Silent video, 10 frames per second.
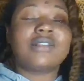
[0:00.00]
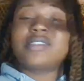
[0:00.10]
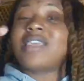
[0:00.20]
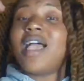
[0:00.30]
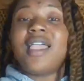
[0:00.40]

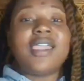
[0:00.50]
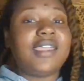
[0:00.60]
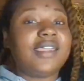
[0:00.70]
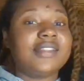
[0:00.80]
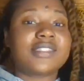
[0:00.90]

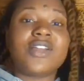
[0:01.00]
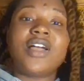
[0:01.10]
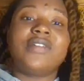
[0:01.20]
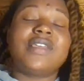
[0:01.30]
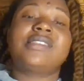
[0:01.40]
signs and
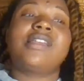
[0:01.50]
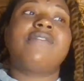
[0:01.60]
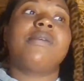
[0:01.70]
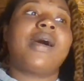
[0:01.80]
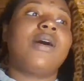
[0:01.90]
all of that stuff
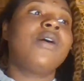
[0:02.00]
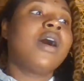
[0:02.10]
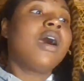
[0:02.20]
about,